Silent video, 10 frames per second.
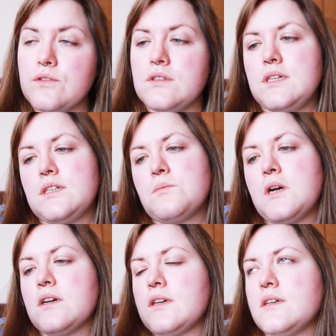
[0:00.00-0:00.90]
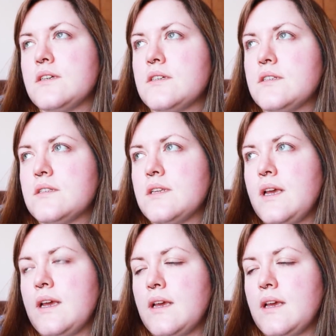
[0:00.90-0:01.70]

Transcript: are on stitch markers,